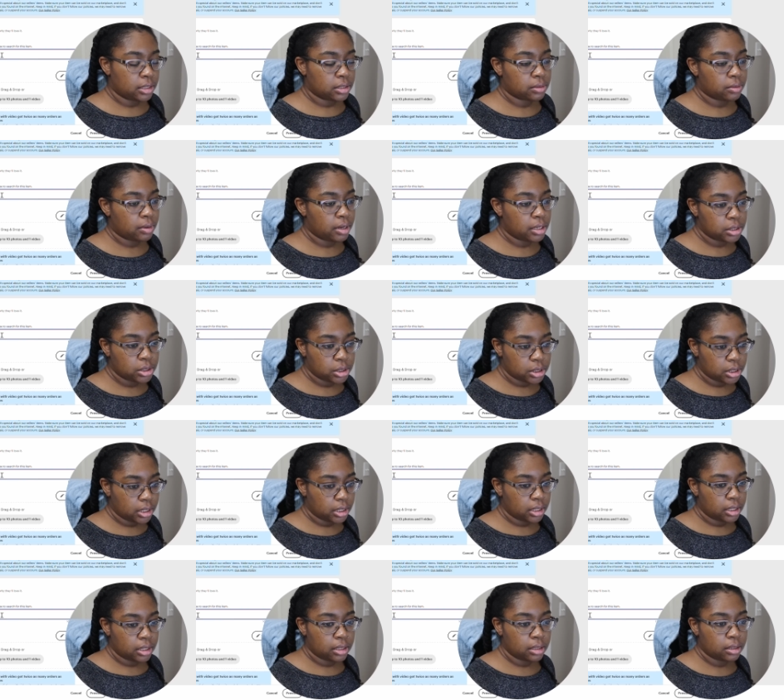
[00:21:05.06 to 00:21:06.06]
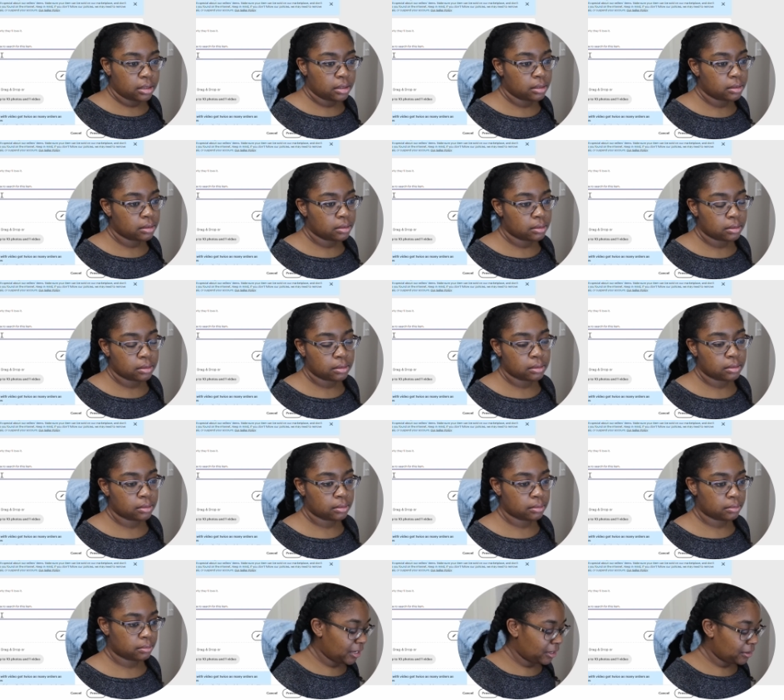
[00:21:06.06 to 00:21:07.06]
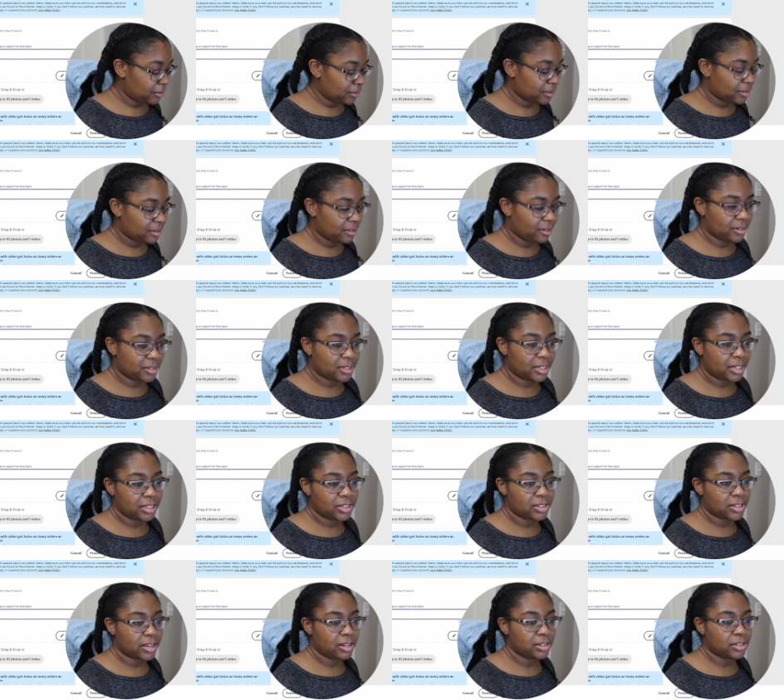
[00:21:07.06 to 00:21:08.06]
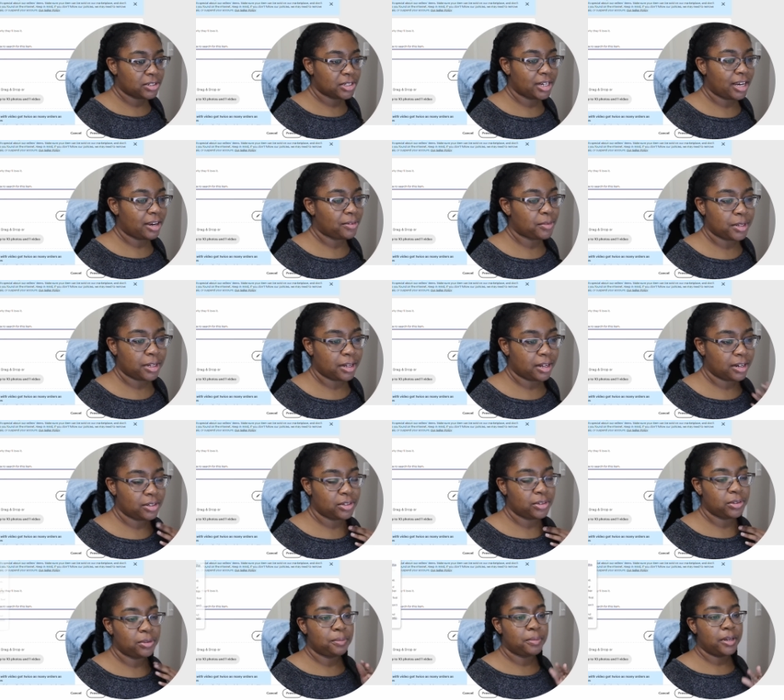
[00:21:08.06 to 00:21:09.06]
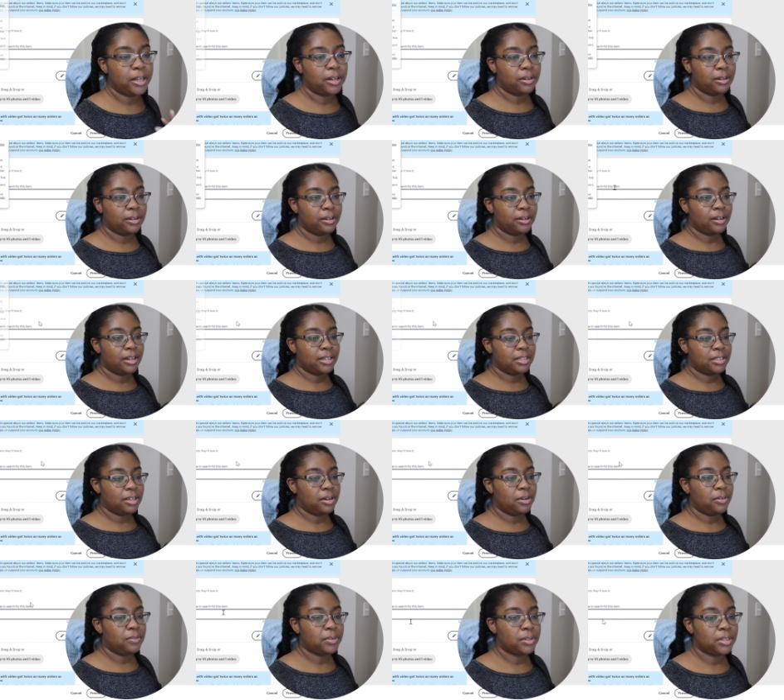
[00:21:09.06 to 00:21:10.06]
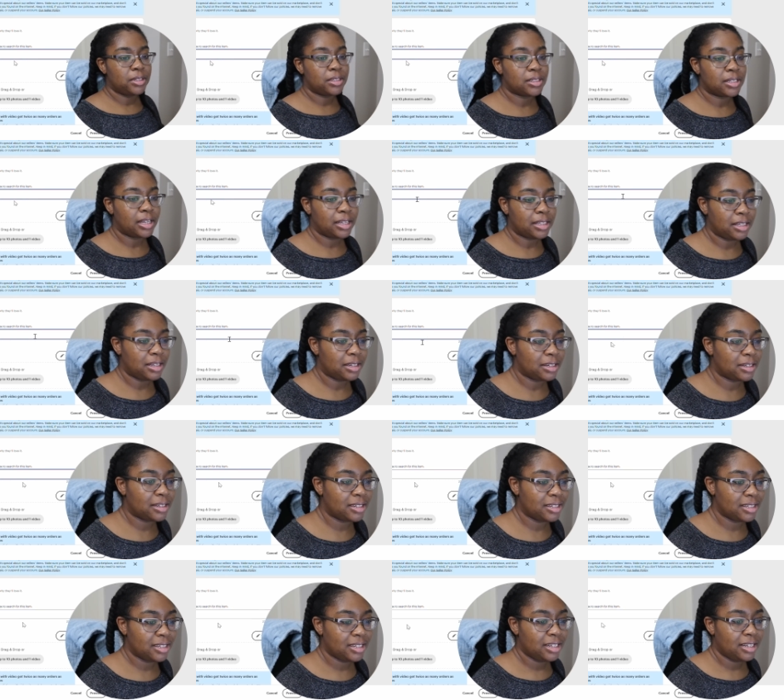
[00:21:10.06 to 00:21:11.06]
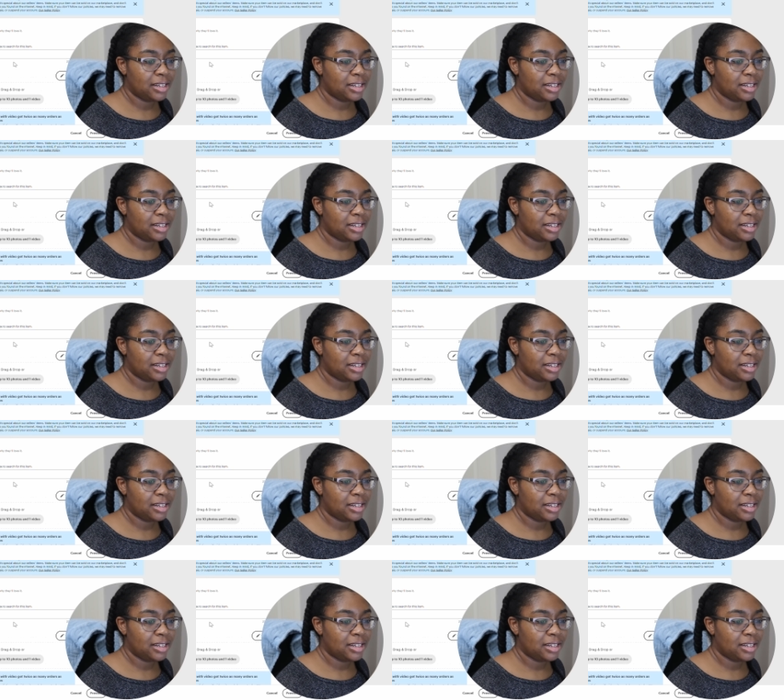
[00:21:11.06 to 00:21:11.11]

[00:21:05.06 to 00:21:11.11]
scrunchie. Cute crochet scrunchie. I really gotta do better SEO for this, I think.